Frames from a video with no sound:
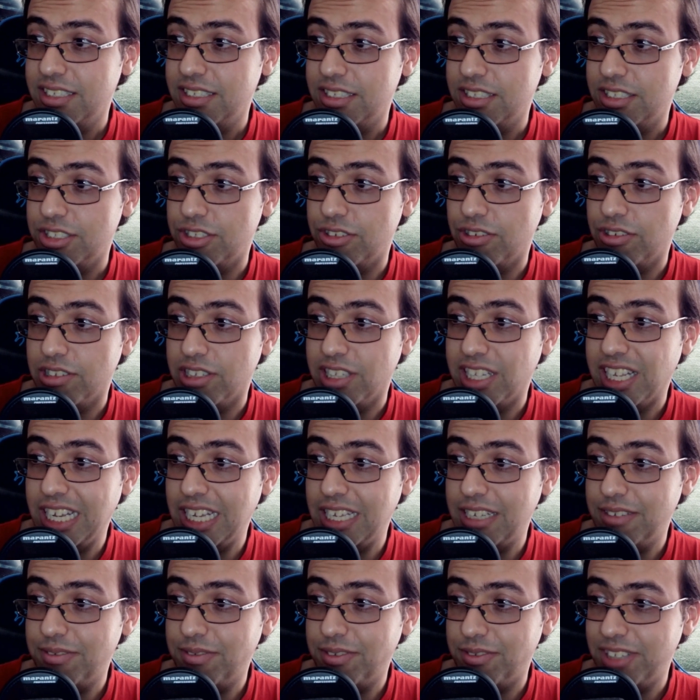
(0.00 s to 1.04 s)
do a
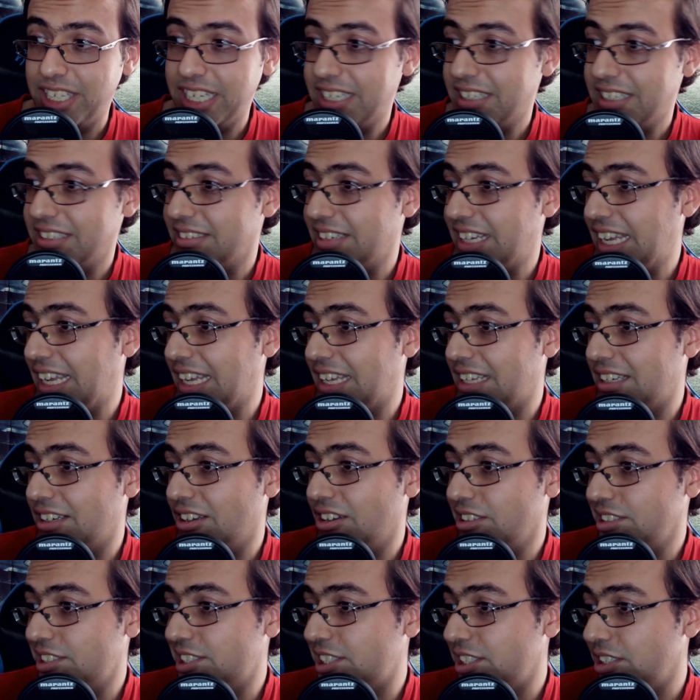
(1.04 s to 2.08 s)
live there, and
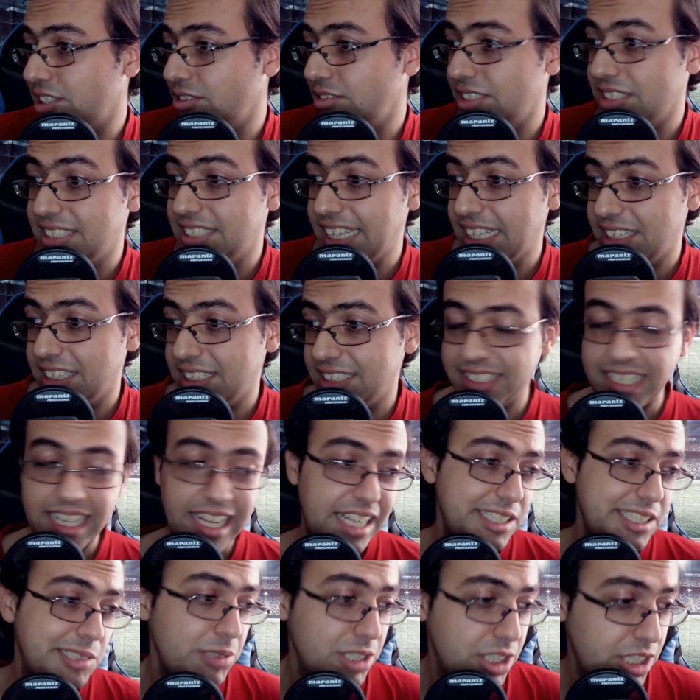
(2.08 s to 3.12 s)
also the daily
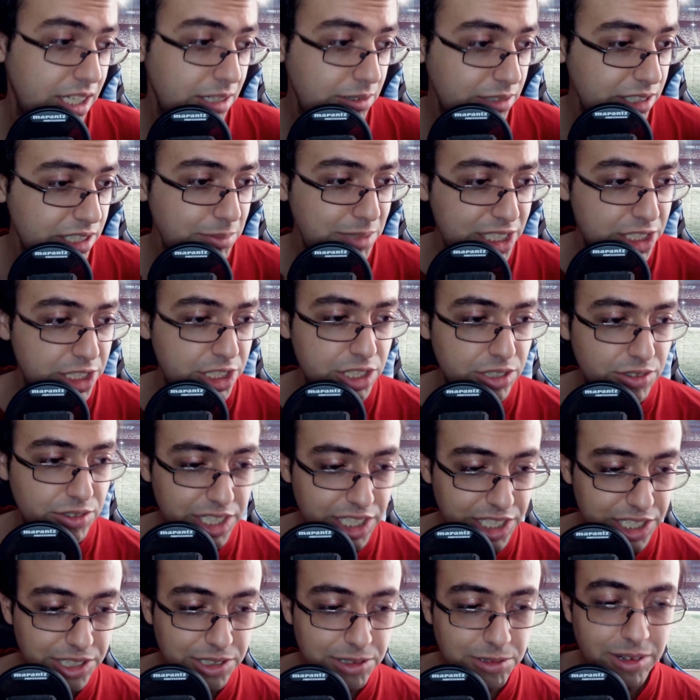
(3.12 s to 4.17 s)
task, which I'm going to be showing
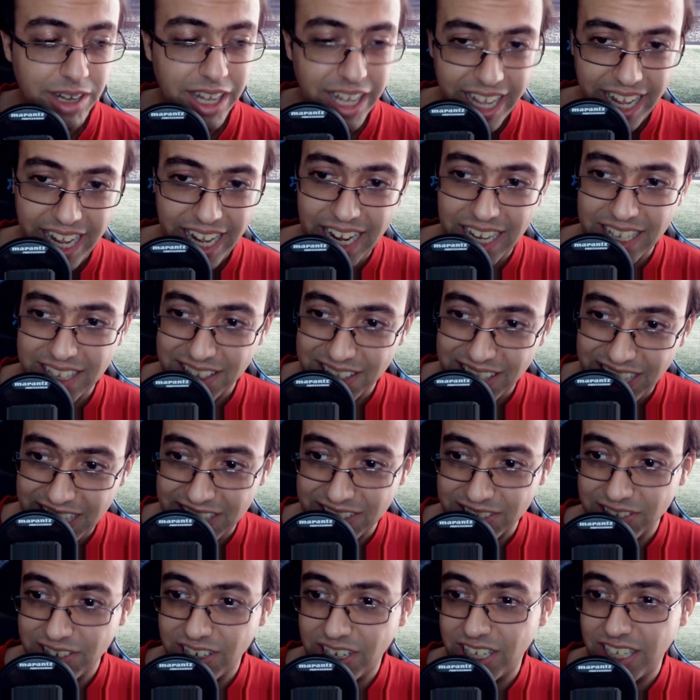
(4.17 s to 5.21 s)
you
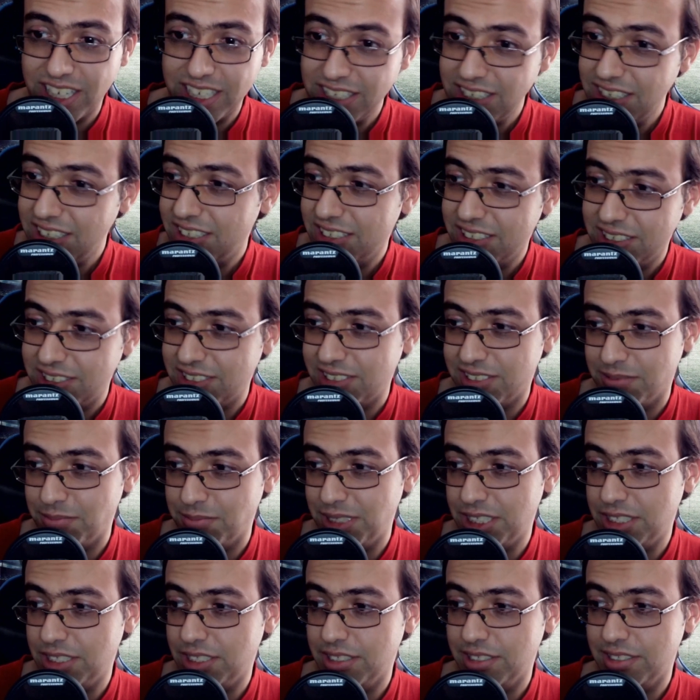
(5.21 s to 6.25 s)
later on, so
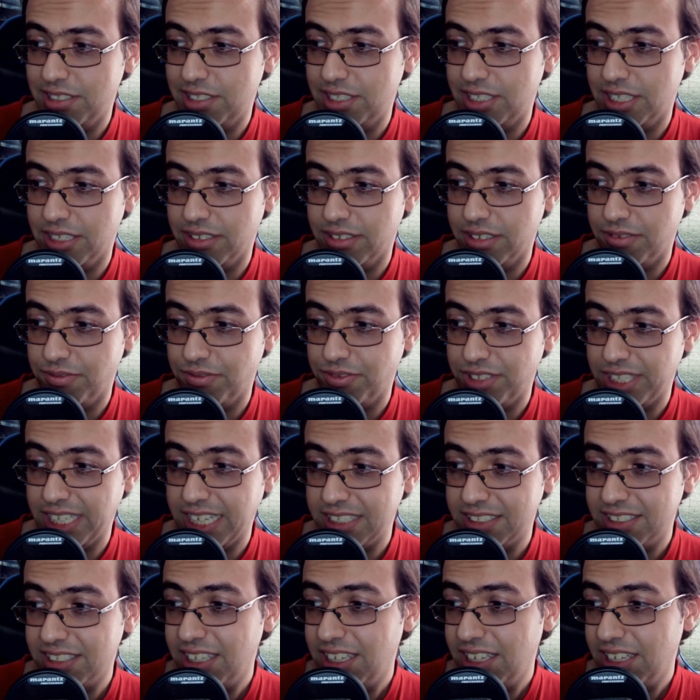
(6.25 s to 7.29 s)
make sure you stick around for
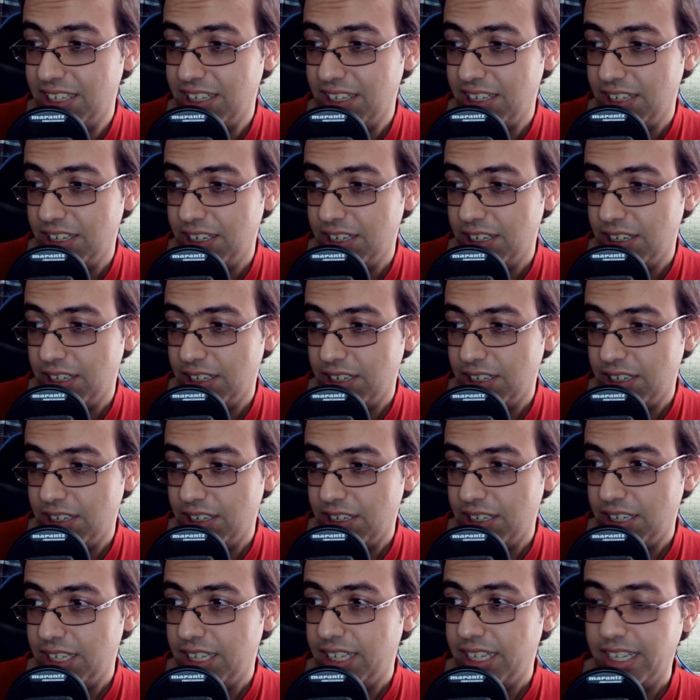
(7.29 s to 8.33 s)
that.
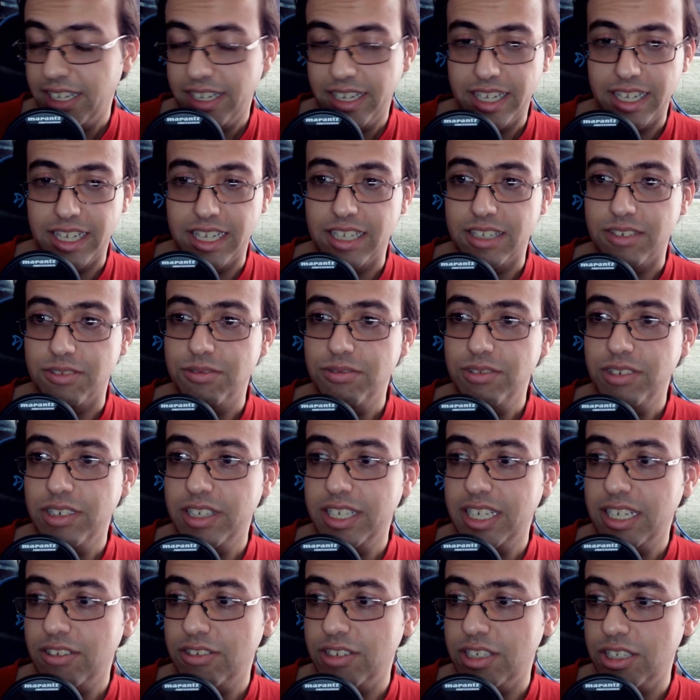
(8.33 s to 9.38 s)
And we're
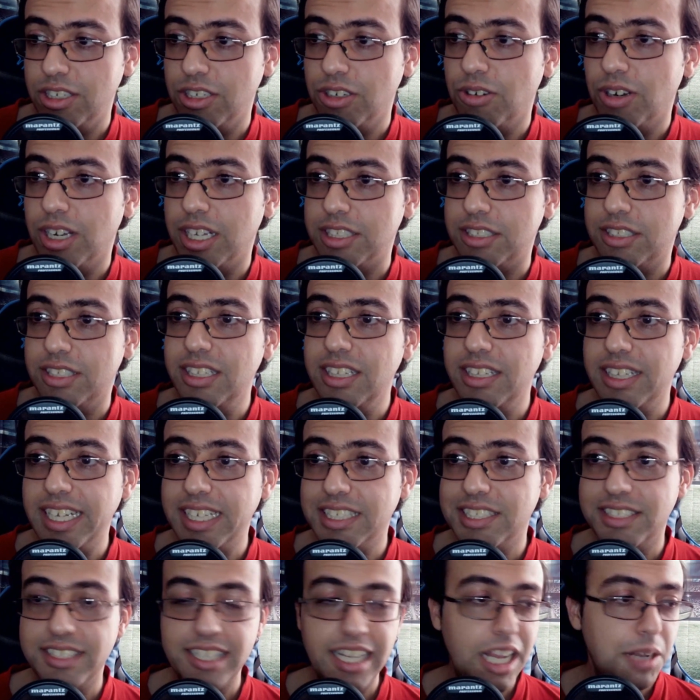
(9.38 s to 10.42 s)
now going to go on to the
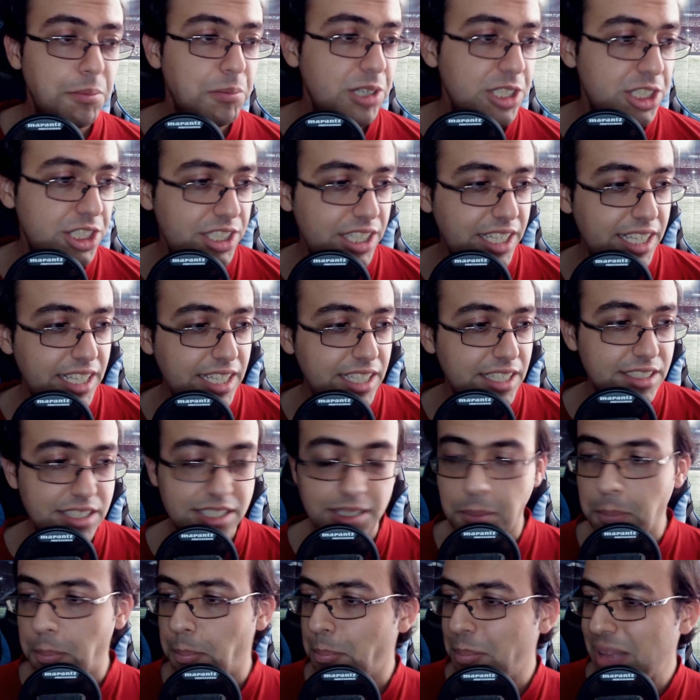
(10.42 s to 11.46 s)
next tab, which is
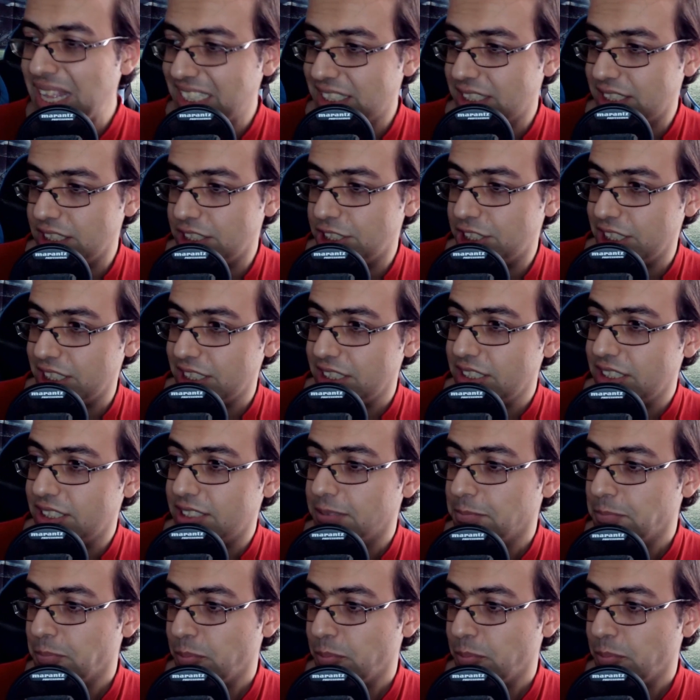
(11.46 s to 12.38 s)
messages.